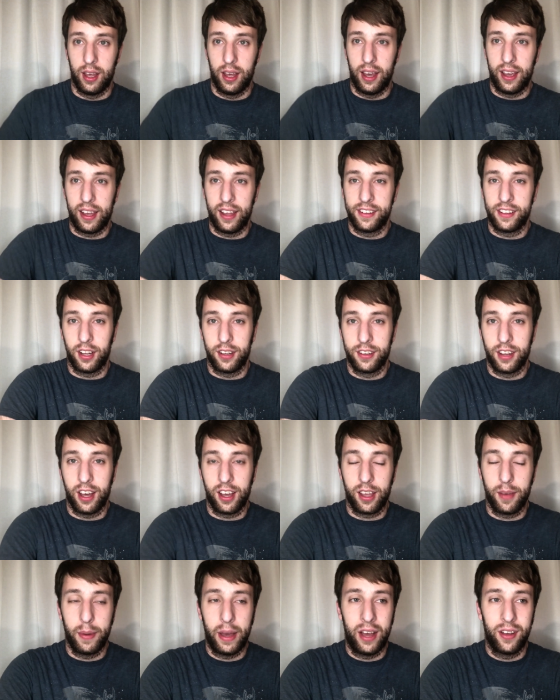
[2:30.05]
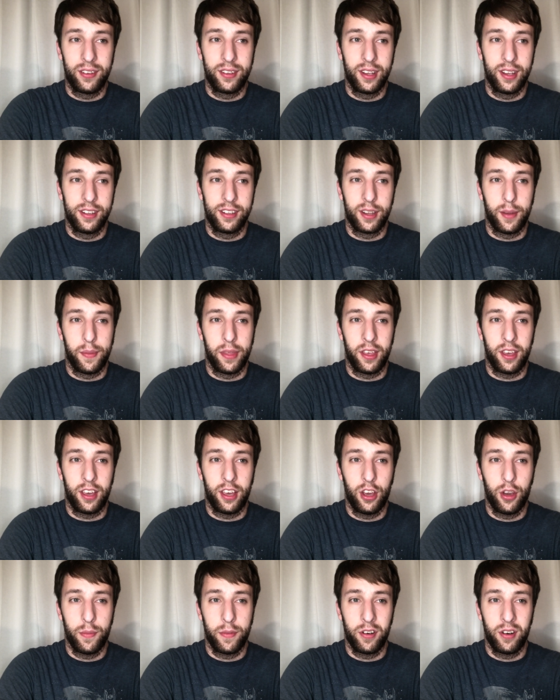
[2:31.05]
I guess I'll talk about uh, some of the
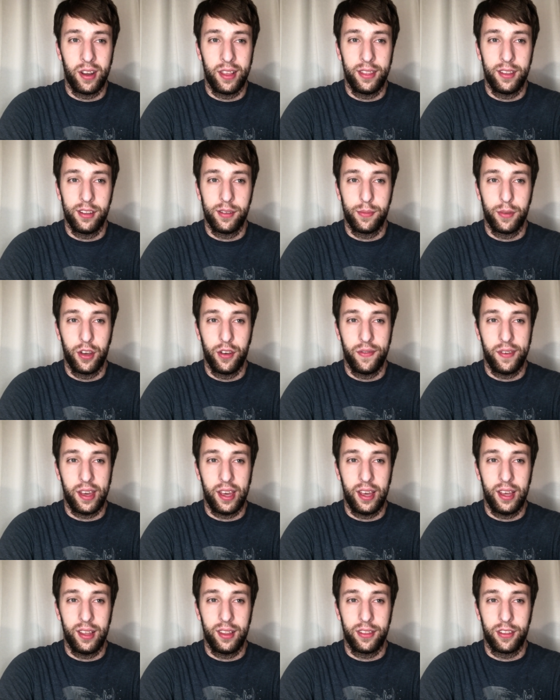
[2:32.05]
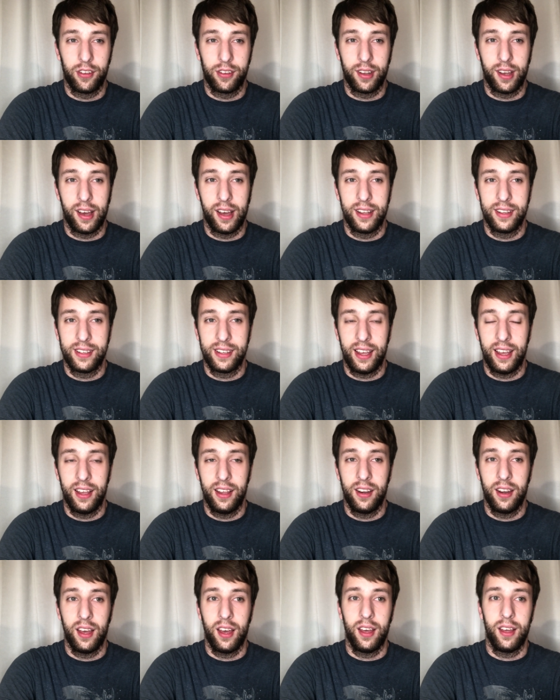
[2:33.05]
humor in this movie. There's a
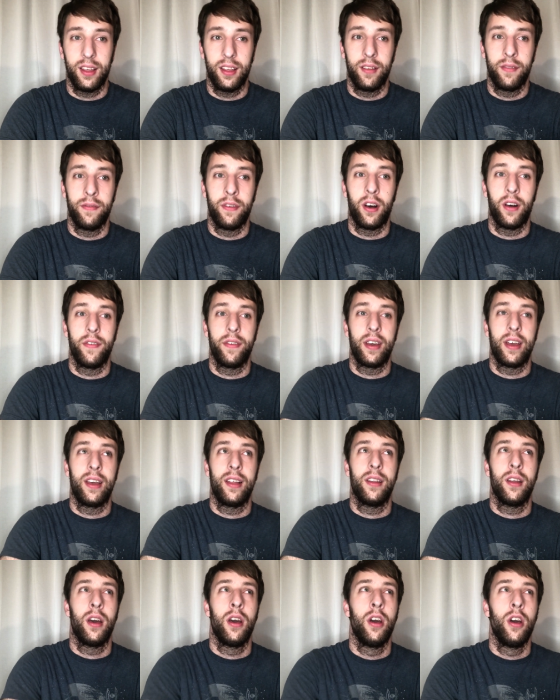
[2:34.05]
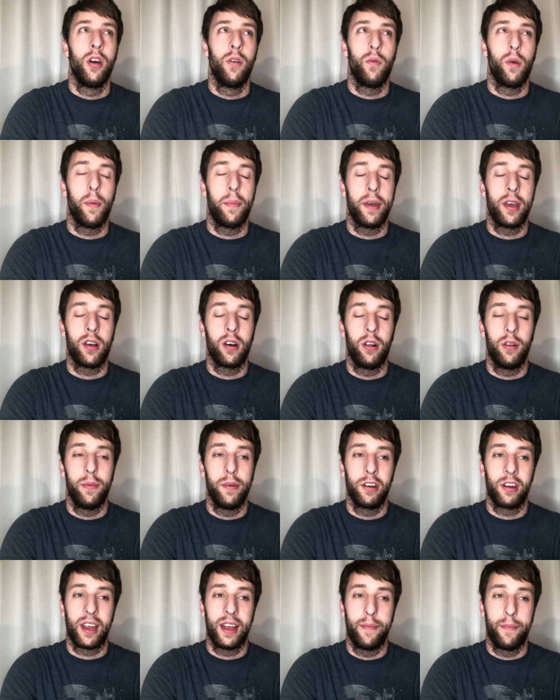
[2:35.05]
scene uh, involving Whoopi
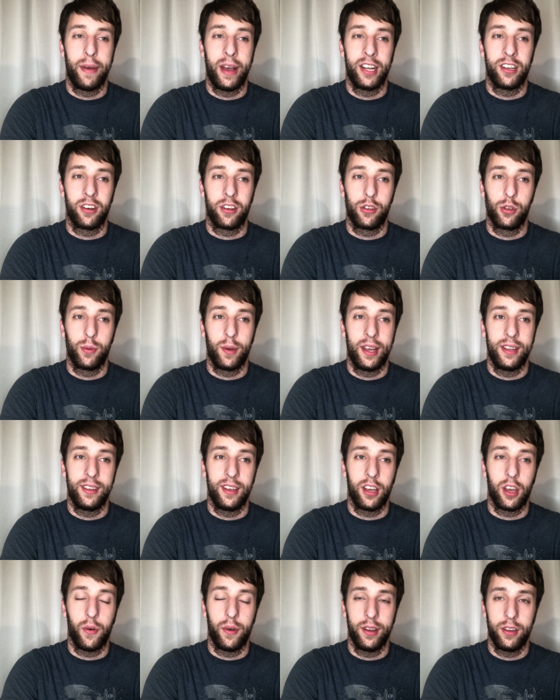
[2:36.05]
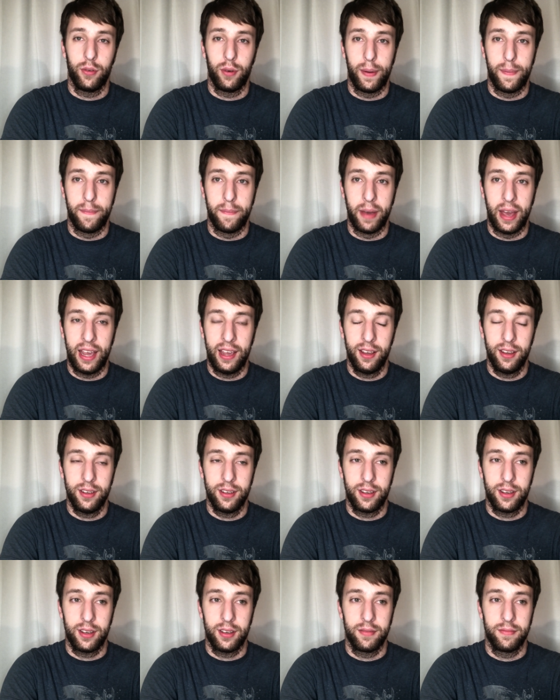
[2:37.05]
Goldberg and Patrick Swayze going to a
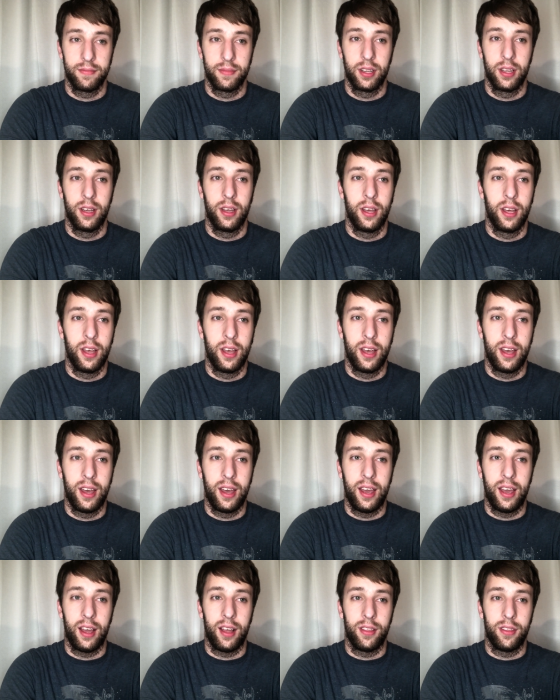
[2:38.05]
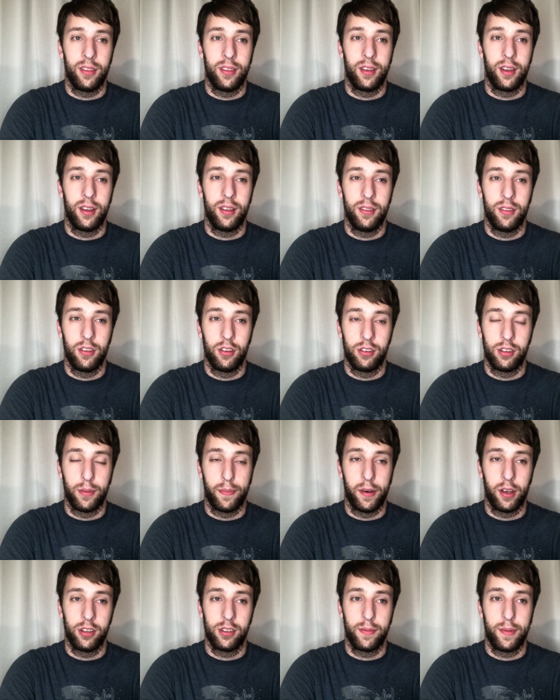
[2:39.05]
bank, and th- there's
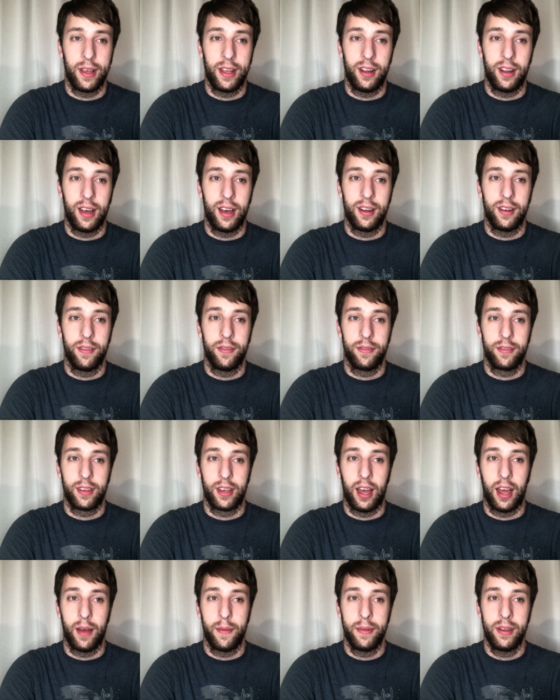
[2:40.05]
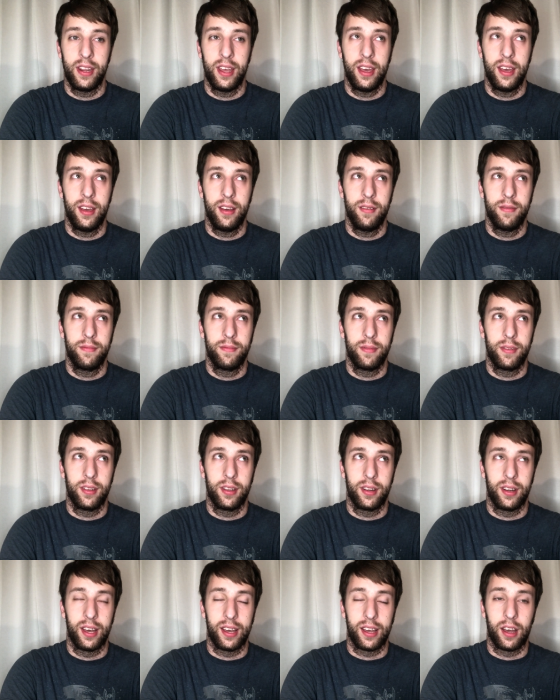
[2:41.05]
supposed to be a lot of comedy,
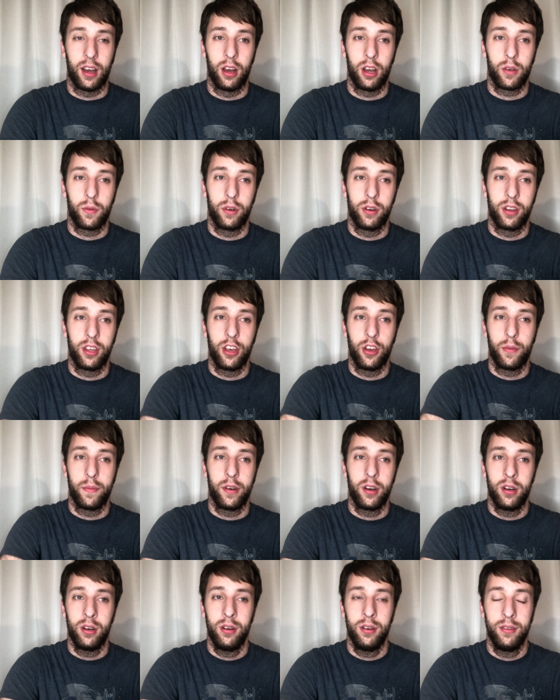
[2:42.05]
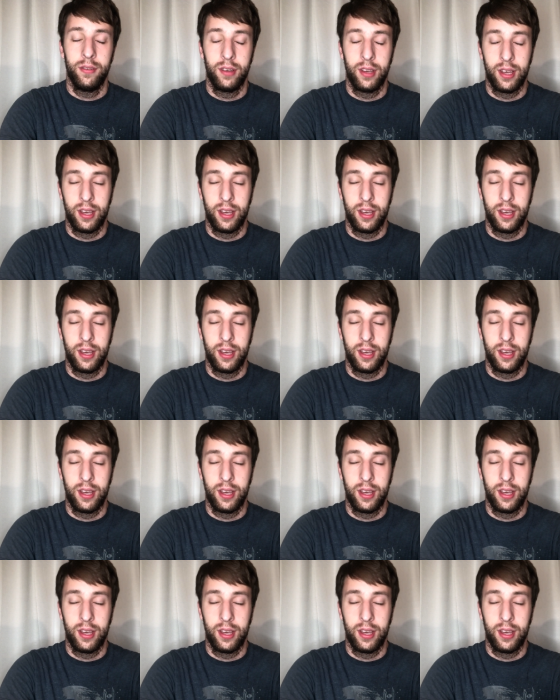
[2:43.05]
like awkward humor.